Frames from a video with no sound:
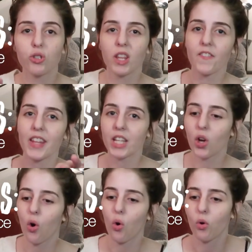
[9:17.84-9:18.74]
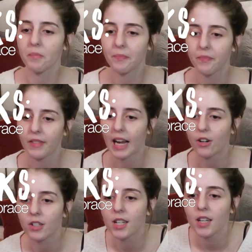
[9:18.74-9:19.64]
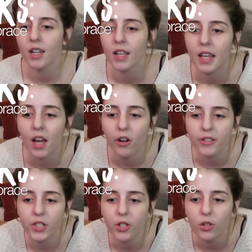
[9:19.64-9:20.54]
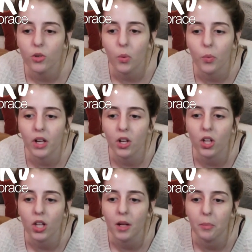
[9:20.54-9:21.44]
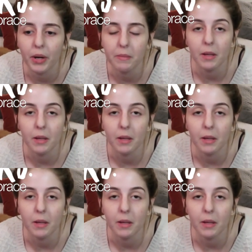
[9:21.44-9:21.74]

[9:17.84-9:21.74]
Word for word: to the video. Now, he also will bring